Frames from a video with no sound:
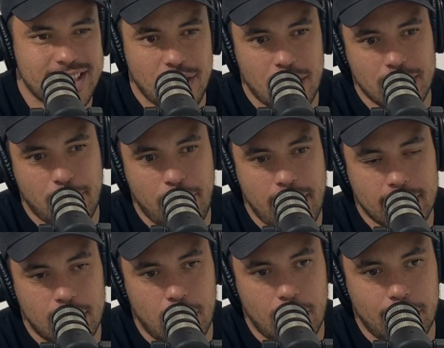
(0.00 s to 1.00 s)
And it's not the
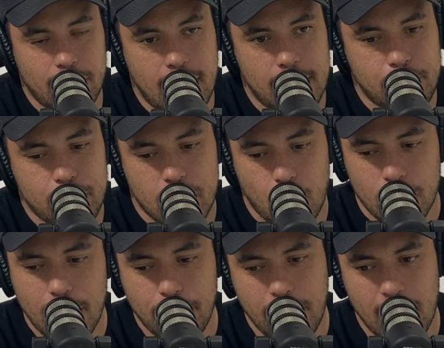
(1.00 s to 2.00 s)
fact of like
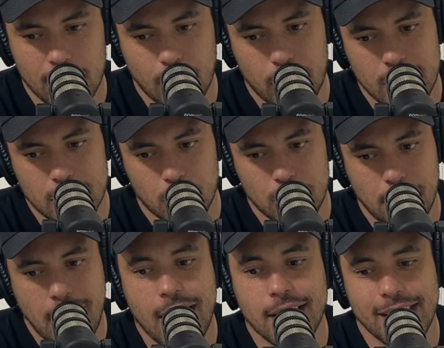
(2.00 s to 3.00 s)
what I found and when I
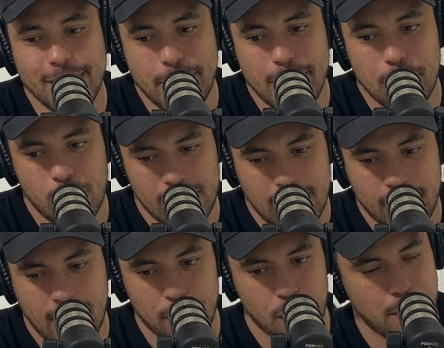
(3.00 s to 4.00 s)
talk to marketing people when
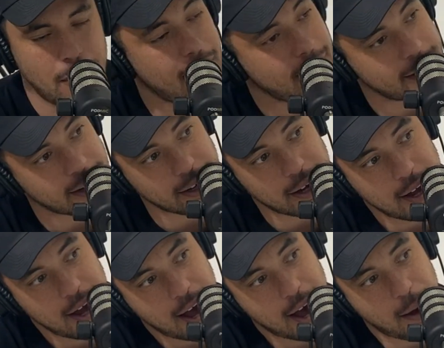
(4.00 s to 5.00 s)
they've come through
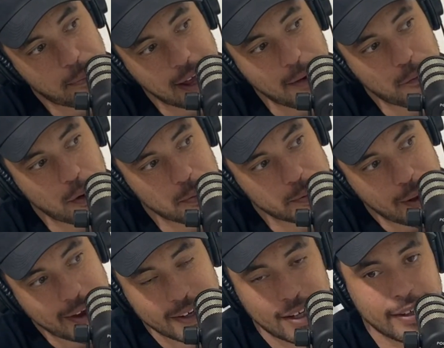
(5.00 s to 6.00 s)
marketing uh,
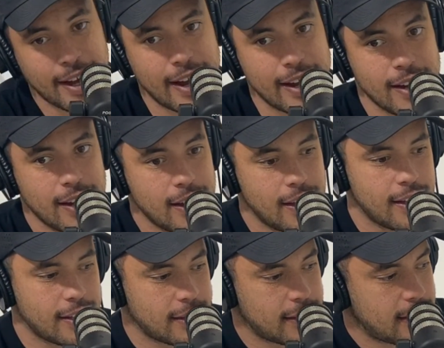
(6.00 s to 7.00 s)
platforms back in the day,
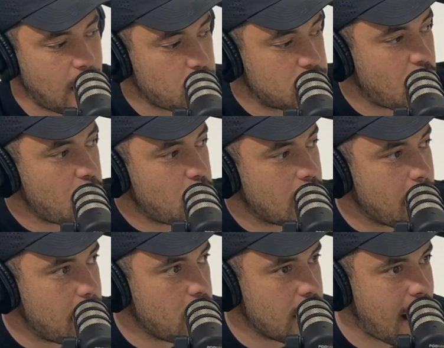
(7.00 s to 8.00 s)
they were so
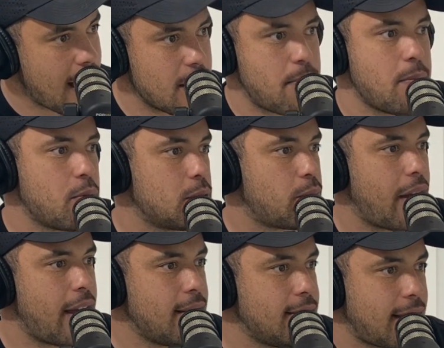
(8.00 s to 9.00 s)
good at building other people's
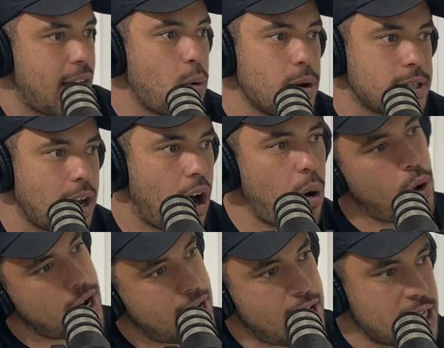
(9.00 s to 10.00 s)
brands. They always go,
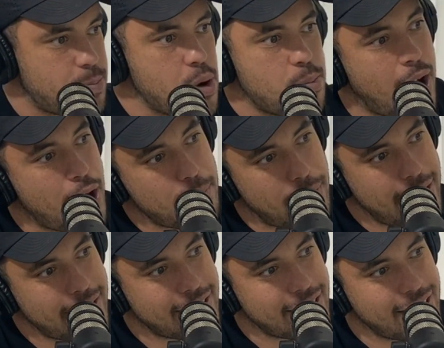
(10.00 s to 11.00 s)
oh, why don't I just build my own
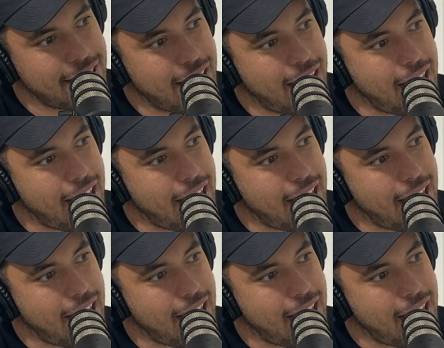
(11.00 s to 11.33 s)
brand?